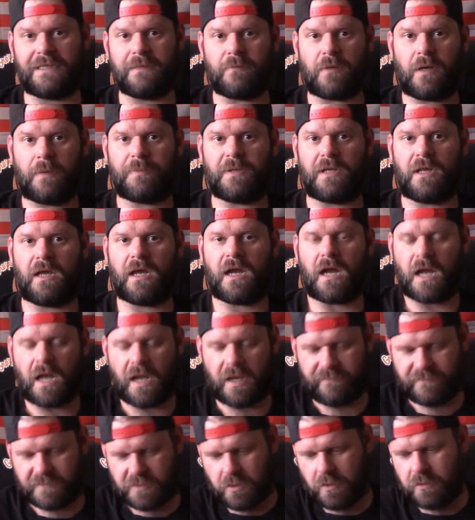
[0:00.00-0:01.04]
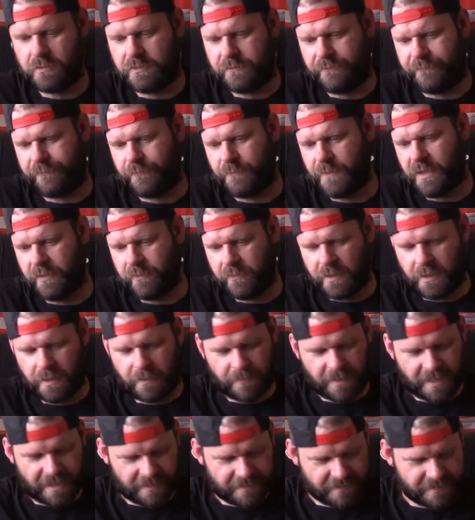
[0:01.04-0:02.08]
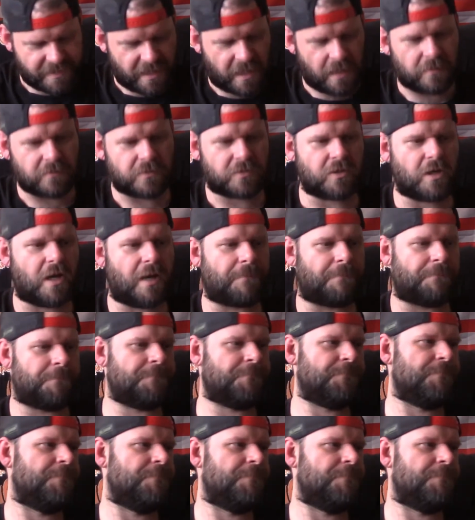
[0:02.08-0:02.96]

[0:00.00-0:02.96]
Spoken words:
He might be like, I've chosen for my running mate Donald Trump.